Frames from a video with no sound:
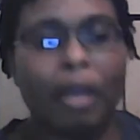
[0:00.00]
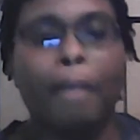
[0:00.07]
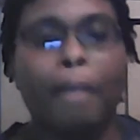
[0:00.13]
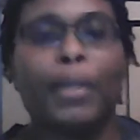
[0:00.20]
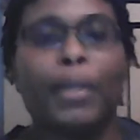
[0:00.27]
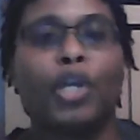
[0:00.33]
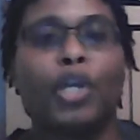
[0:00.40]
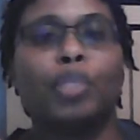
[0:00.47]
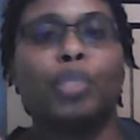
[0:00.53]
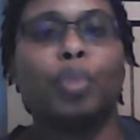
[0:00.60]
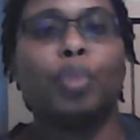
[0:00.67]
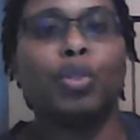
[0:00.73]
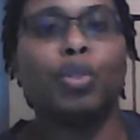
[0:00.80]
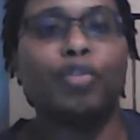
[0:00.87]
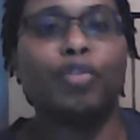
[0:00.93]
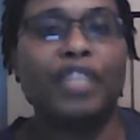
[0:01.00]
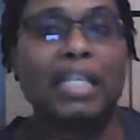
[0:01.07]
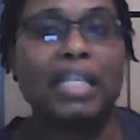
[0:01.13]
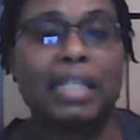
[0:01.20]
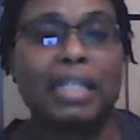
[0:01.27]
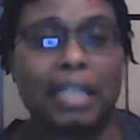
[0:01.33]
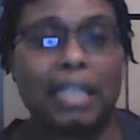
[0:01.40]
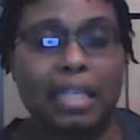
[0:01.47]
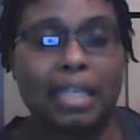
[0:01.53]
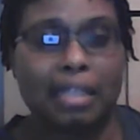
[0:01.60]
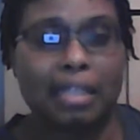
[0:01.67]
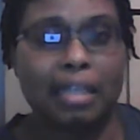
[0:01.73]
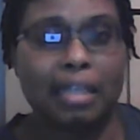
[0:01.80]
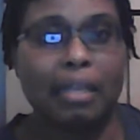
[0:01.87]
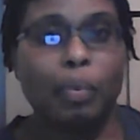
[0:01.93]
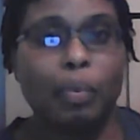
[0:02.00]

because most of these seasoning,